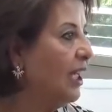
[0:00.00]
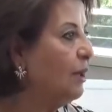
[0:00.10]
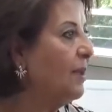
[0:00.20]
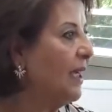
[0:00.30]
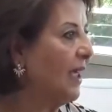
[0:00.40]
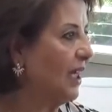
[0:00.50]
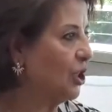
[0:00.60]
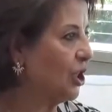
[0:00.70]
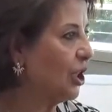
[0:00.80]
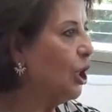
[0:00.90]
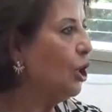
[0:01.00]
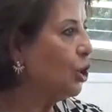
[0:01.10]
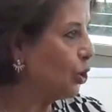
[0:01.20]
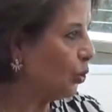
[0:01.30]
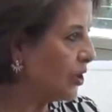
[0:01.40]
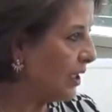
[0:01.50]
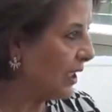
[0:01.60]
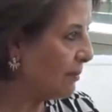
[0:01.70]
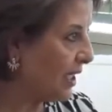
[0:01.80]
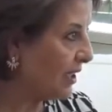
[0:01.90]
Libyan culture, choosing
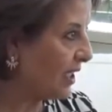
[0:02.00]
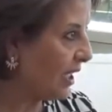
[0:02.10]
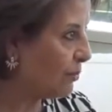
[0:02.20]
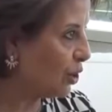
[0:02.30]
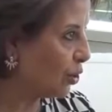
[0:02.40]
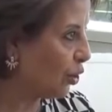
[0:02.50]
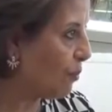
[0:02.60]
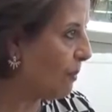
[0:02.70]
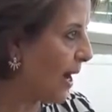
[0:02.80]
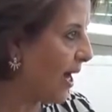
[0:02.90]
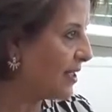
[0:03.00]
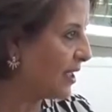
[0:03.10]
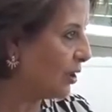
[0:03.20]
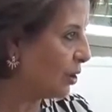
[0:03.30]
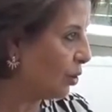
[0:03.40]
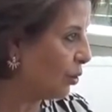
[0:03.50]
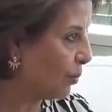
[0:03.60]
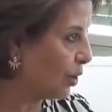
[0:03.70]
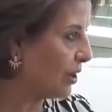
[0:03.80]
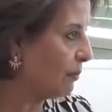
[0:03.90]
at many times the wrong minds and the wrong
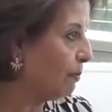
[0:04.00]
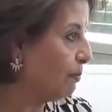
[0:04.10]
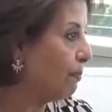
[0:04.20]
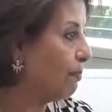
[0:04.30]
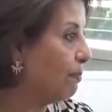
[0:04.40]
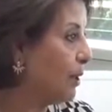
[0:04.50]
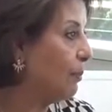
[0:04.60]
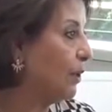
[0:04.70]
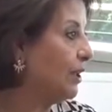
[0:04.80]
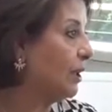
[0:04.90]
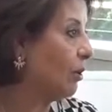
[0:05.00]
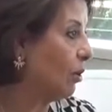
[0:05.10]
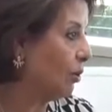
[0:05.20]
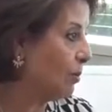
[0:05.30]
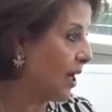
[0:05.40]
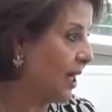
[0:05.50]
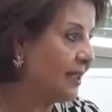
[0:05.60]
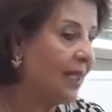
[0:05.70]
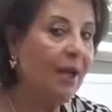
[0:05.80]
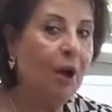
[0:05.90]
people and the wrong
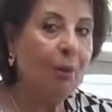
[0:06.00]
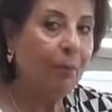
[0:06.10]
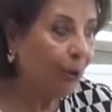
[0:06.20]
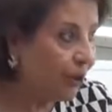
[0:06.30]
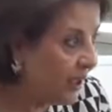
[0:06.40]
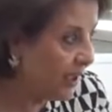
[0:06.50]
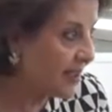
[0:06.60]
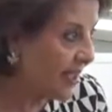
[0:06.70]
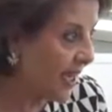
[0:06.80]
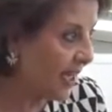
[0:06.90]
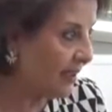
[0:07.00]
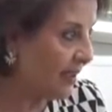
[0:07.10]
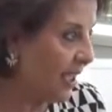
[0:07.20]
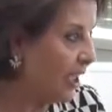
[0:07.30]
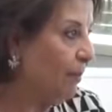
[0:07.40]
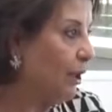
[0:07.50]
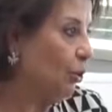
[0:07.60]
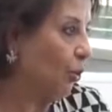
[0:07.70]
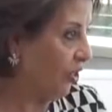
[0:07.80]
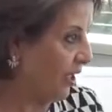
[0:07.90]
brains, putting aside anybody
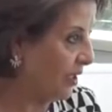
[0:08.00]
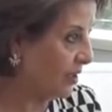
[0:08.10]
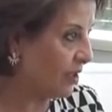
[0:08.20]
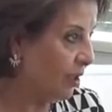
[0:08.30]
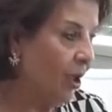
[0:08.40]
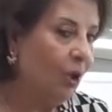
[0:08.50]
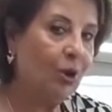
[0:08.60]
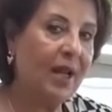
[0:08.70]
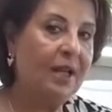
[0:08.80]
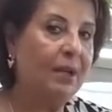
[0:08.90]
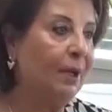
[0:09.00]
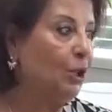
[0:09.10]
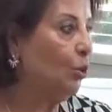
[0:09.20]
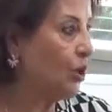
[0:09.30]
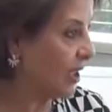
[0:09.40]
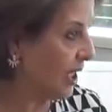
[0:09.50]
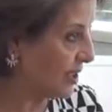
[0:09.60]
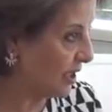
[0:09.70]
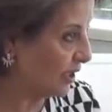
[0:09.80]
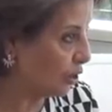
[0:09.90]
who thinks or anybody who can
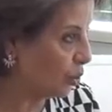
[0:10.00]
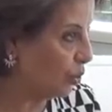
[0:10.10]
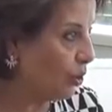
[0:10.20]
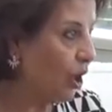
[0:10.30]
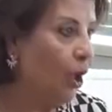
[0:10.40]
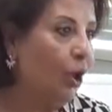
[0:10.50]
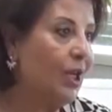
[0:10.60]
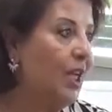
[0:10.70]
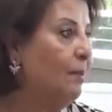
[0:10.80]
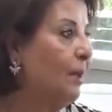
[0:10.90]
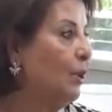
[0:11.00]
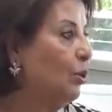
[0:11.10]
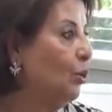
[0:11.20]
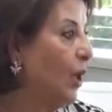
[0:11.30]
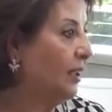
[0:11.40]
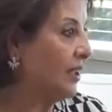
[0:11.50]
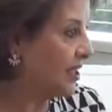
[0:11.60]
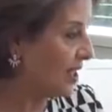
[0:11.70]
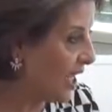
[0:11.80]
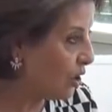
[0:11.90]
say the truth, or anybody who
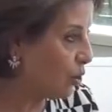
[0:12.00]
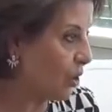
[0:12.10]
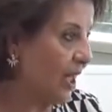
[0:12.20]
understands, or